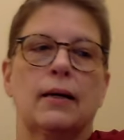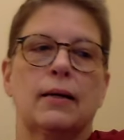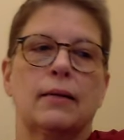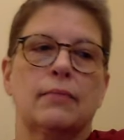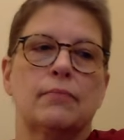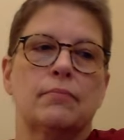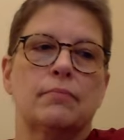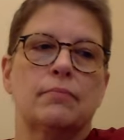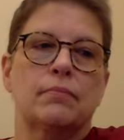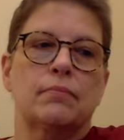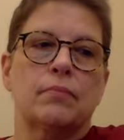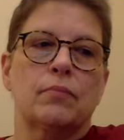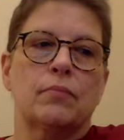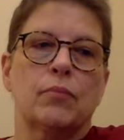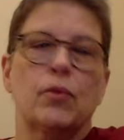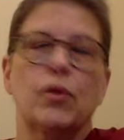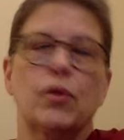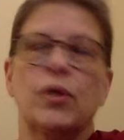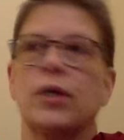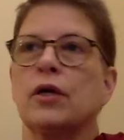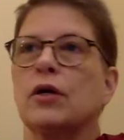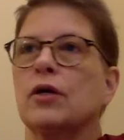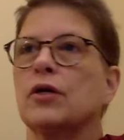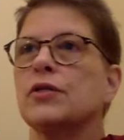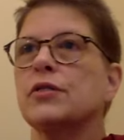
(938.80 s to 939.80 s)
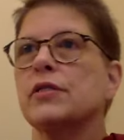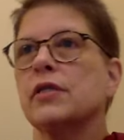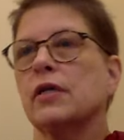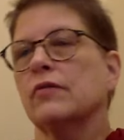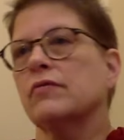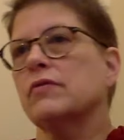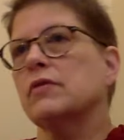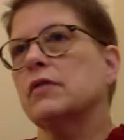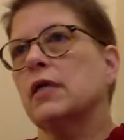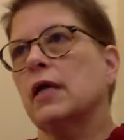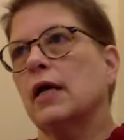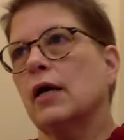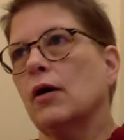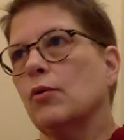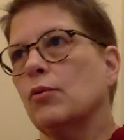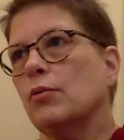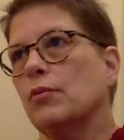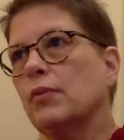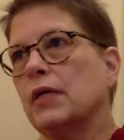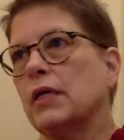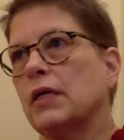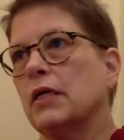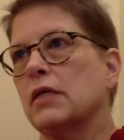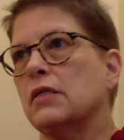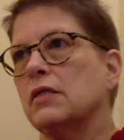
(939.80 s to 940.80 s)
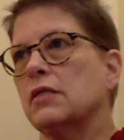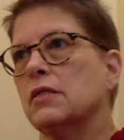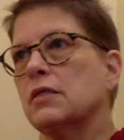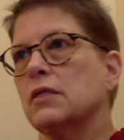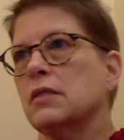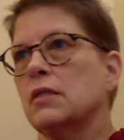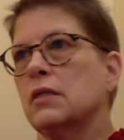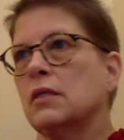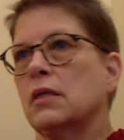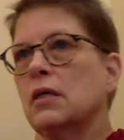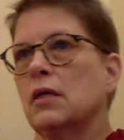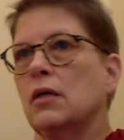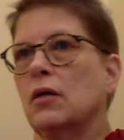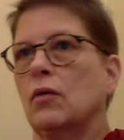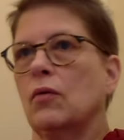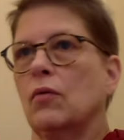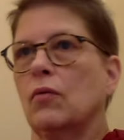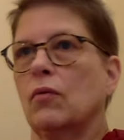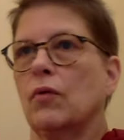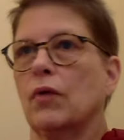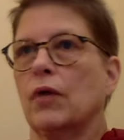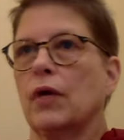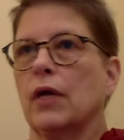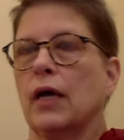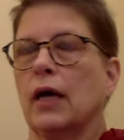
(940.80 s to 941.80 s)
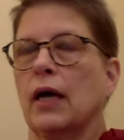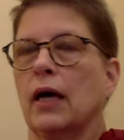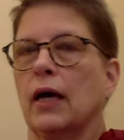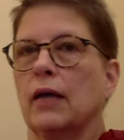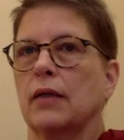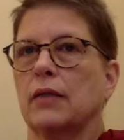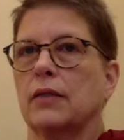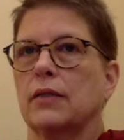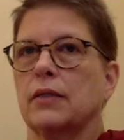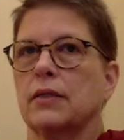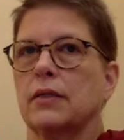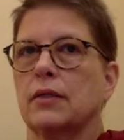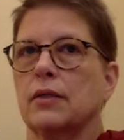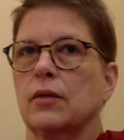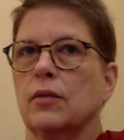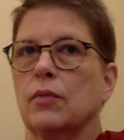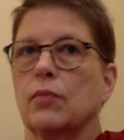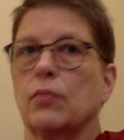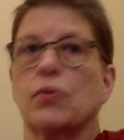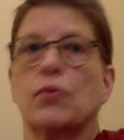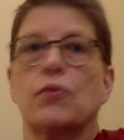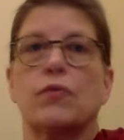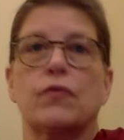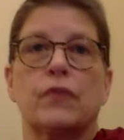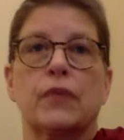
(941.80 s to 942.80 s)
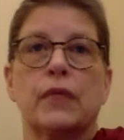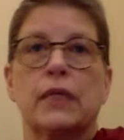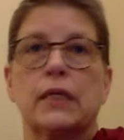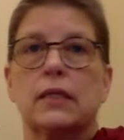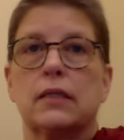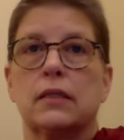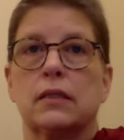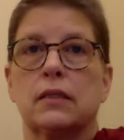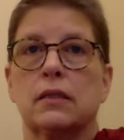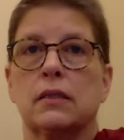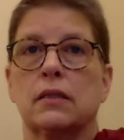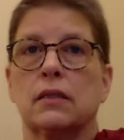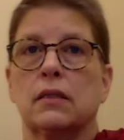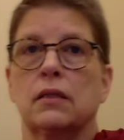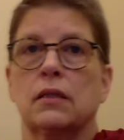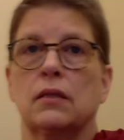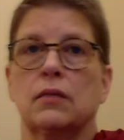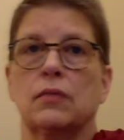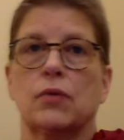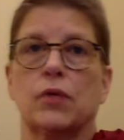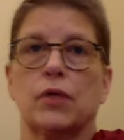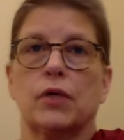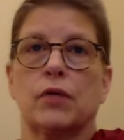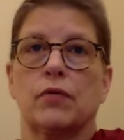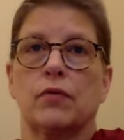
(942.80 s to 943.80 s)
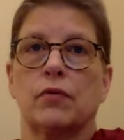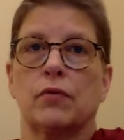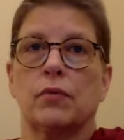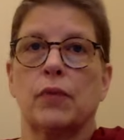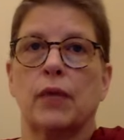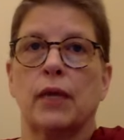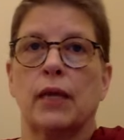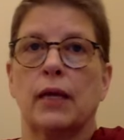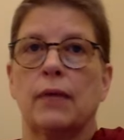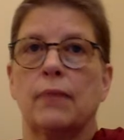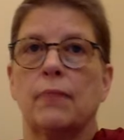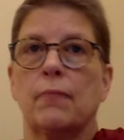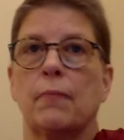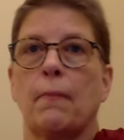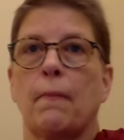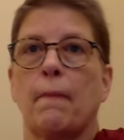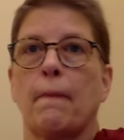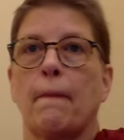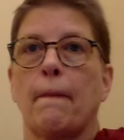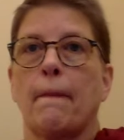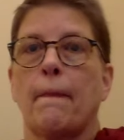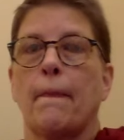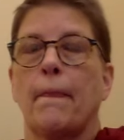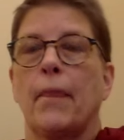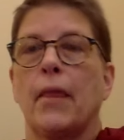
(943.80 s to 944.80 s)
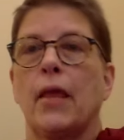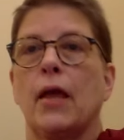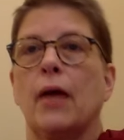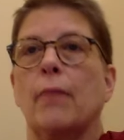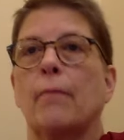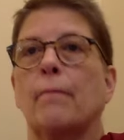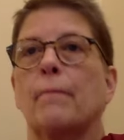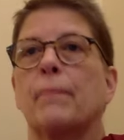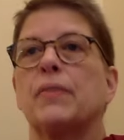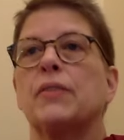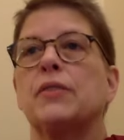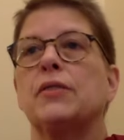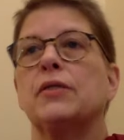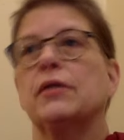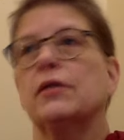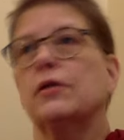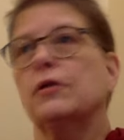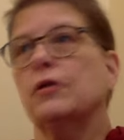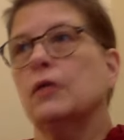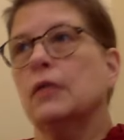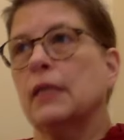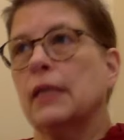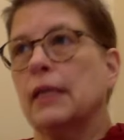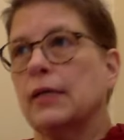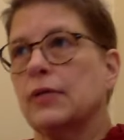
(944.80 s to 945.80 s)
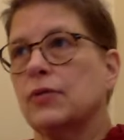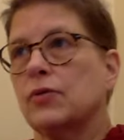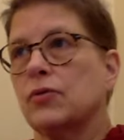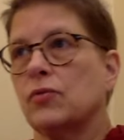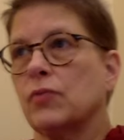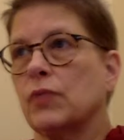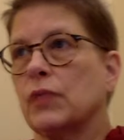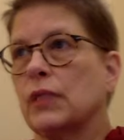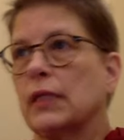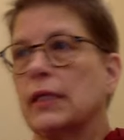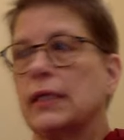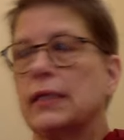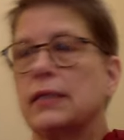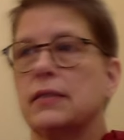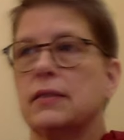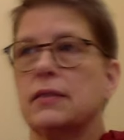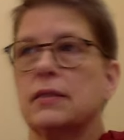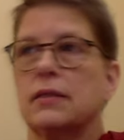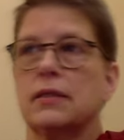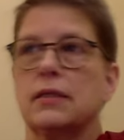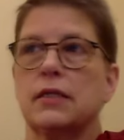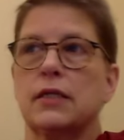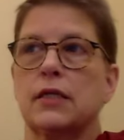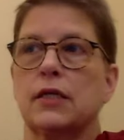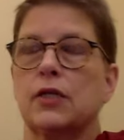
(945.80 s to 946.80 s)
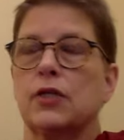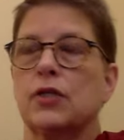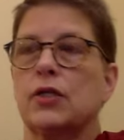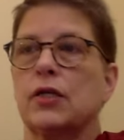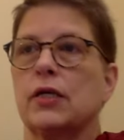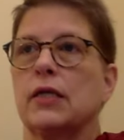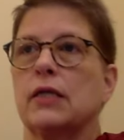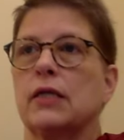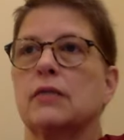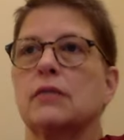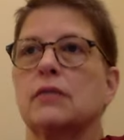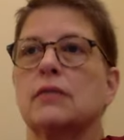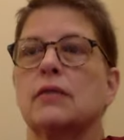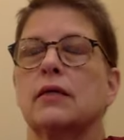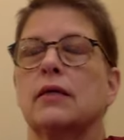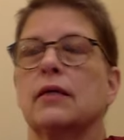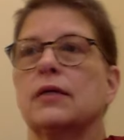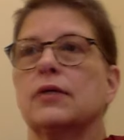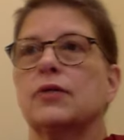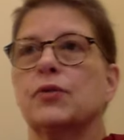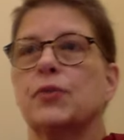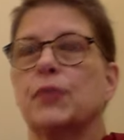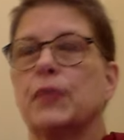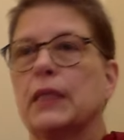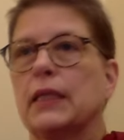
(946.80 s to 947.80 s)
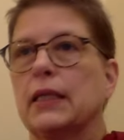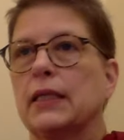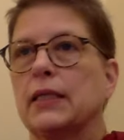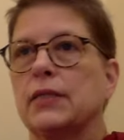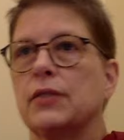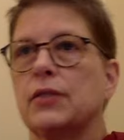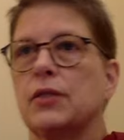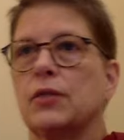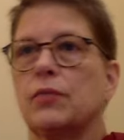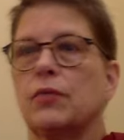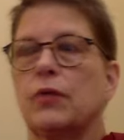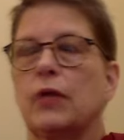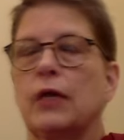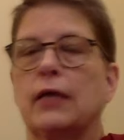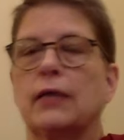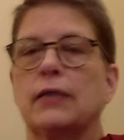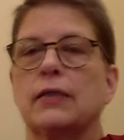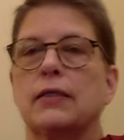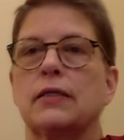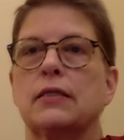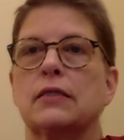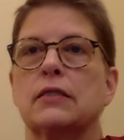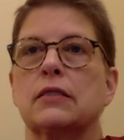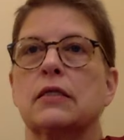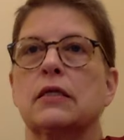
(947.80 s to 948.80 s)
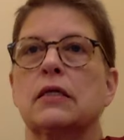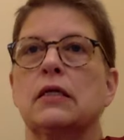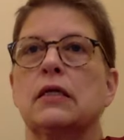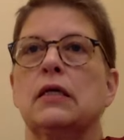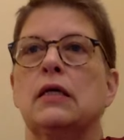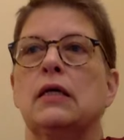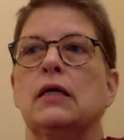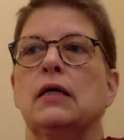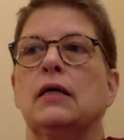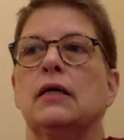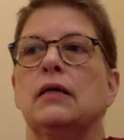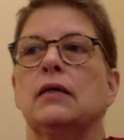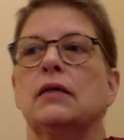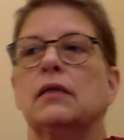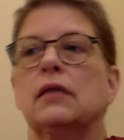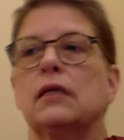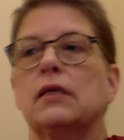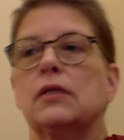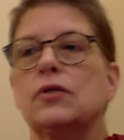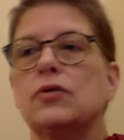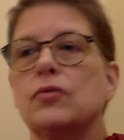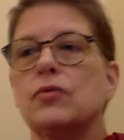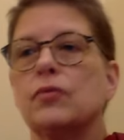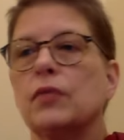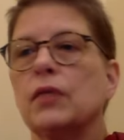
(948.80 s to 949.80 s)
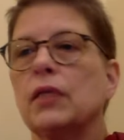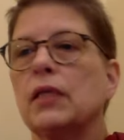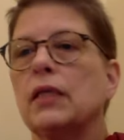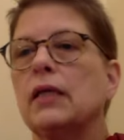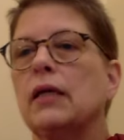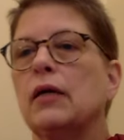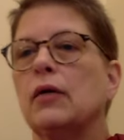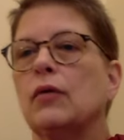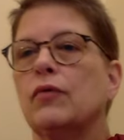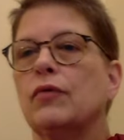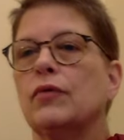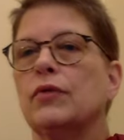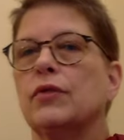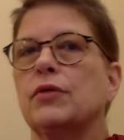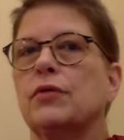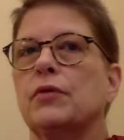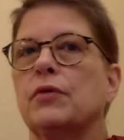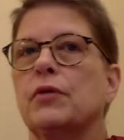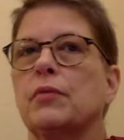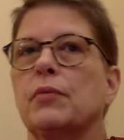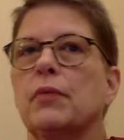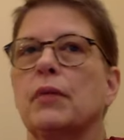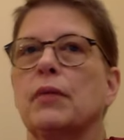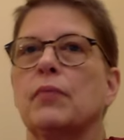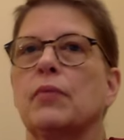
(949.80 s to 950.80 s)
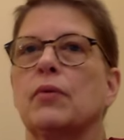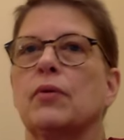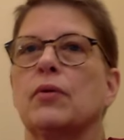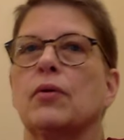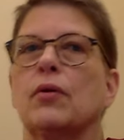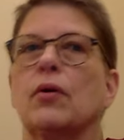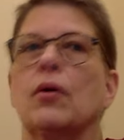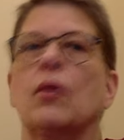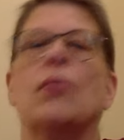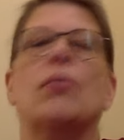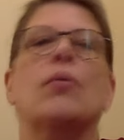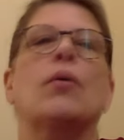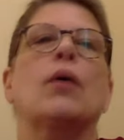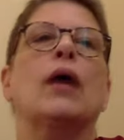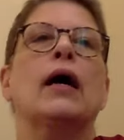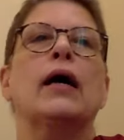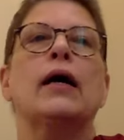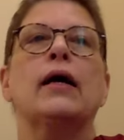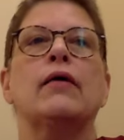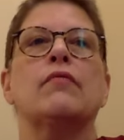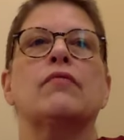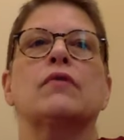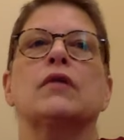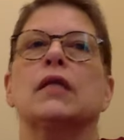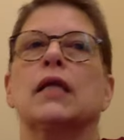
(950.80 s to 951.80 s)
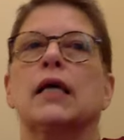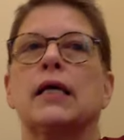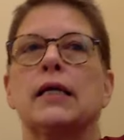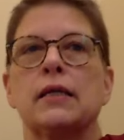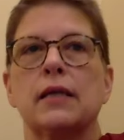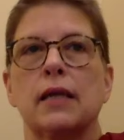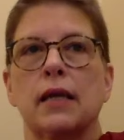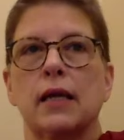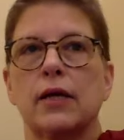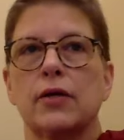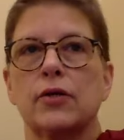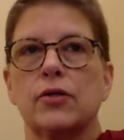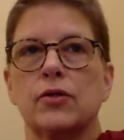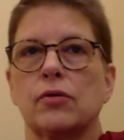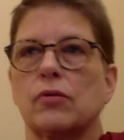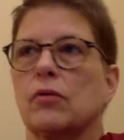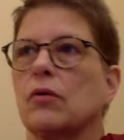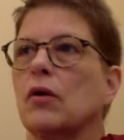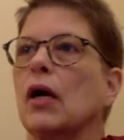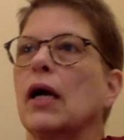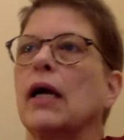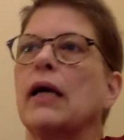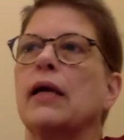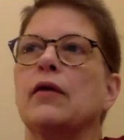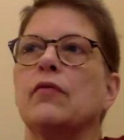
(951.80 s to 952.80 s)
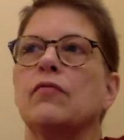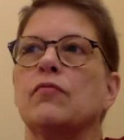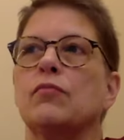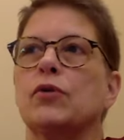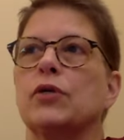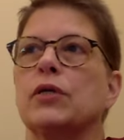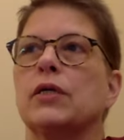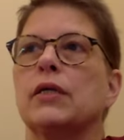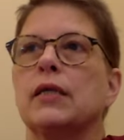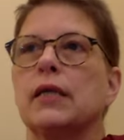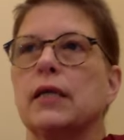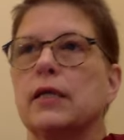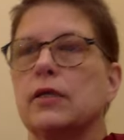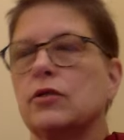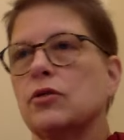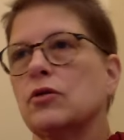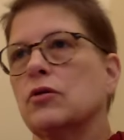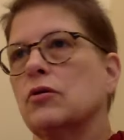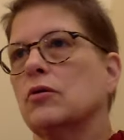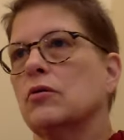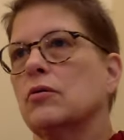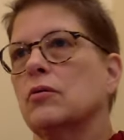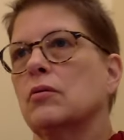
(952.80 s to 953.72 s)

um, putting ourselves down because we're not perfect in whatever way, particularly as it relates to the teachings and as it relates to practice, then it's really helpful to remember oh, I have enlightened nature or I have Buddha nature.